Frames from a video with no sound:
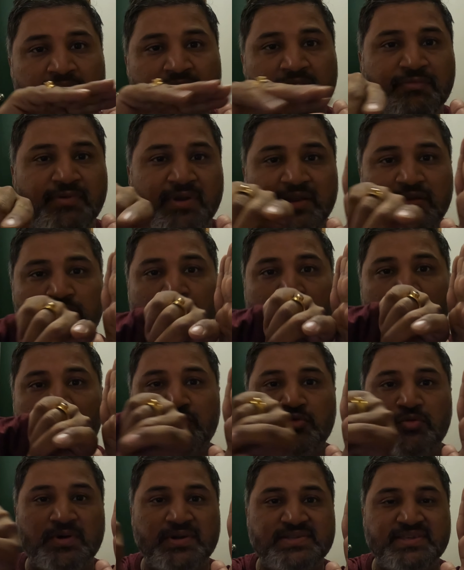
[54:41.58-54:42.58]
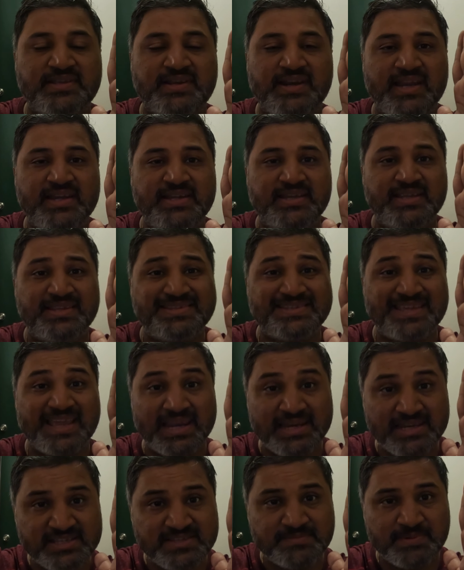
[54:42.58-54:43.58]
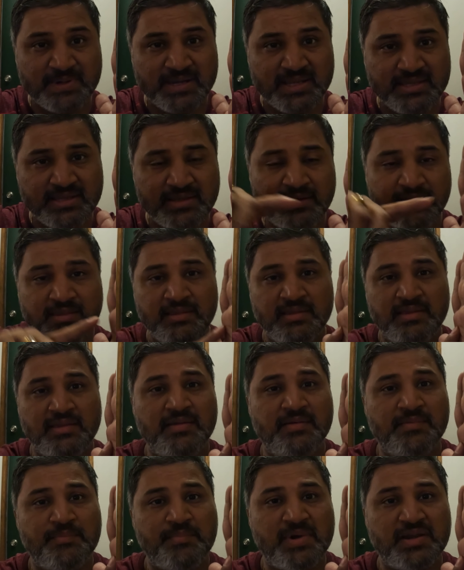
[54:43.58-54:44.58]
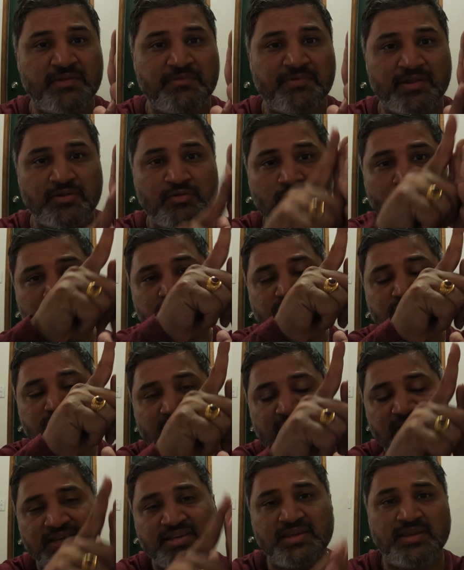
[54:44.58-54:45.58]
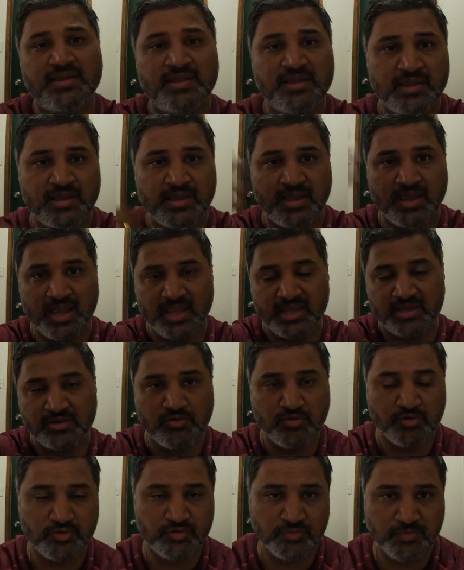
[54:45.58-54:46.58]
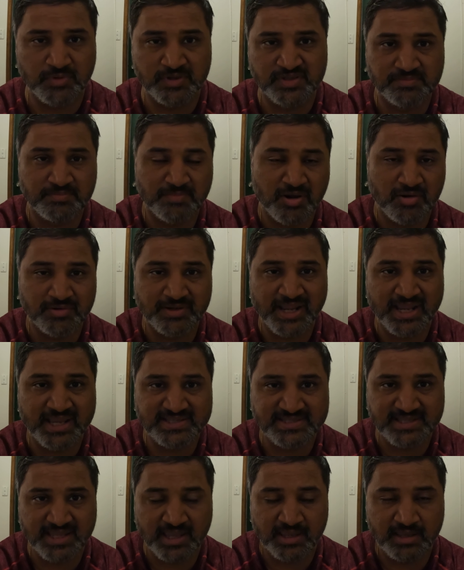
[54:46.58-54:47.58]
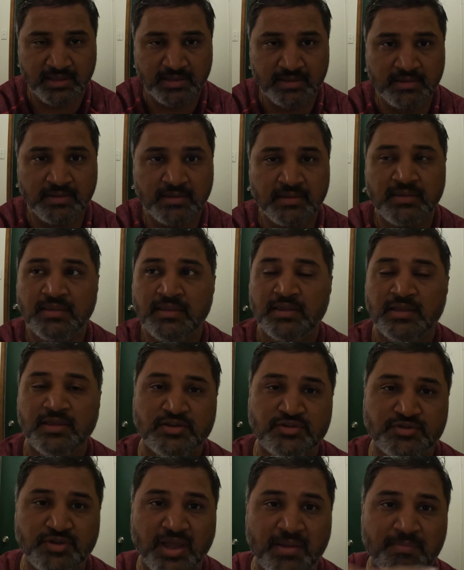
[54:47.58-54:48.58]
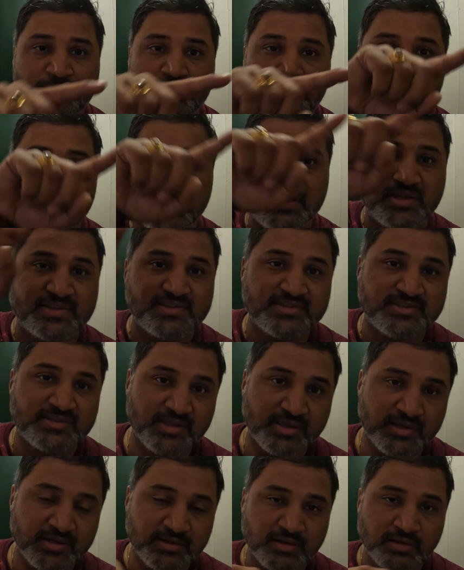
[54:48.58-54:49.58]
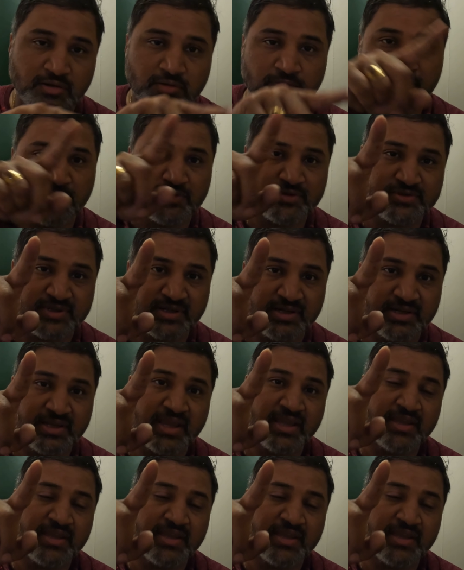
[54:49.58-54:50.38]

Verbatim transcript: If I go towards the right, it's Alice Spring, but if I go straight, I go towards Mount Isa. So I'm doing a circle of Australia.